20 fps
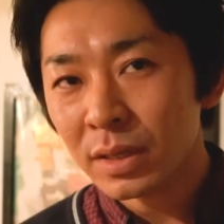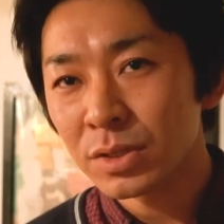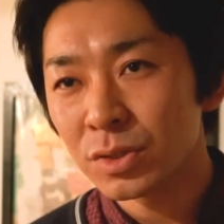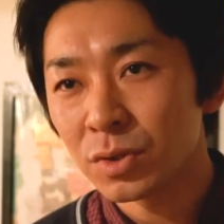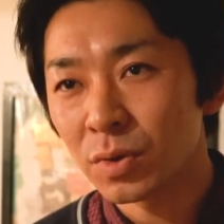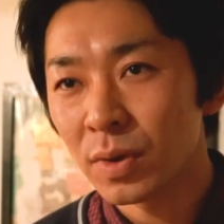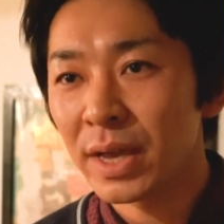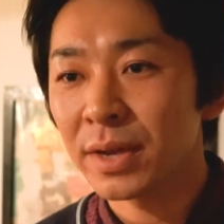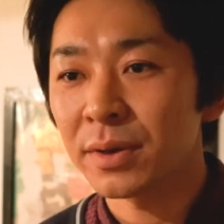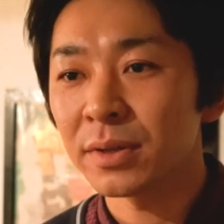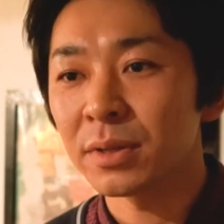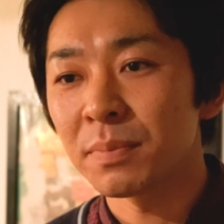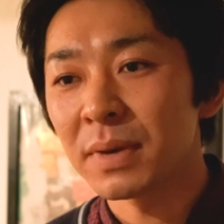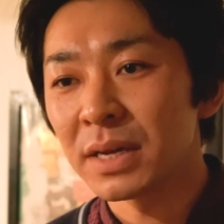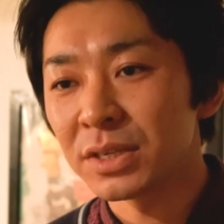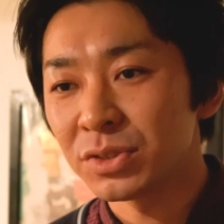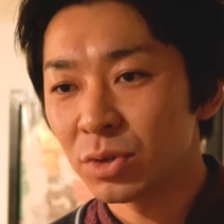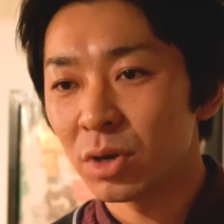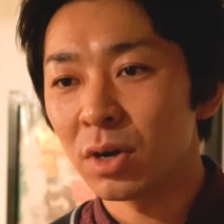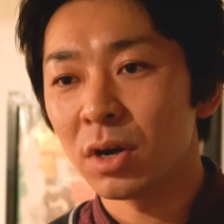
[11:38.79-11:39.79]
So I quit
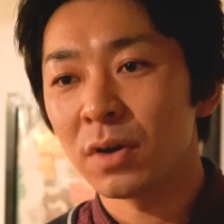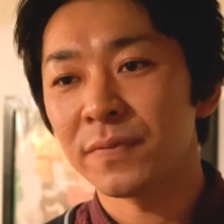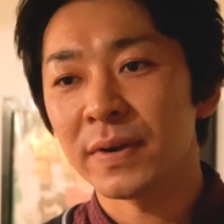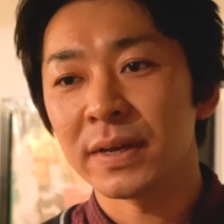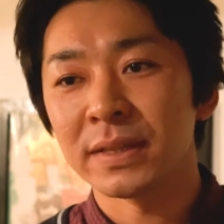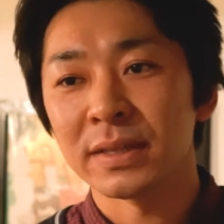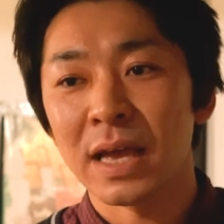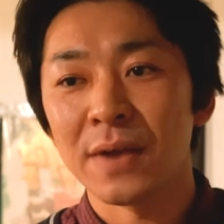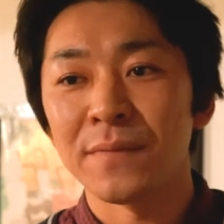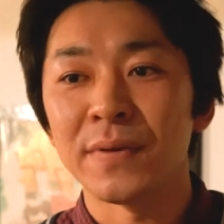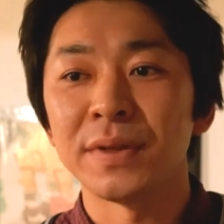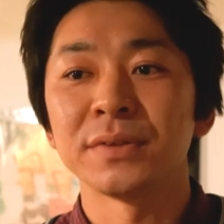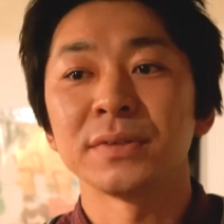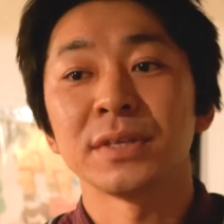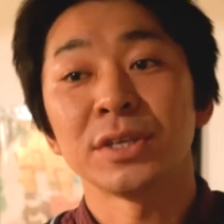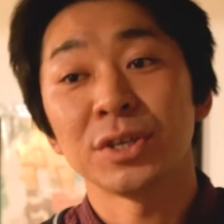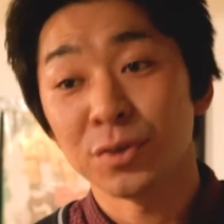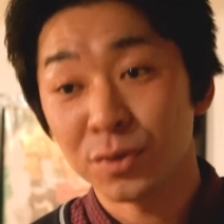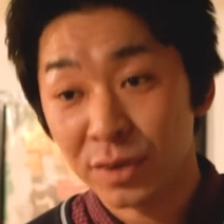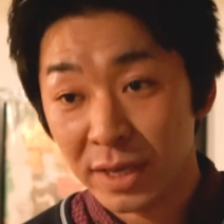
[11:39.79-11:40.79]
my job and I went to the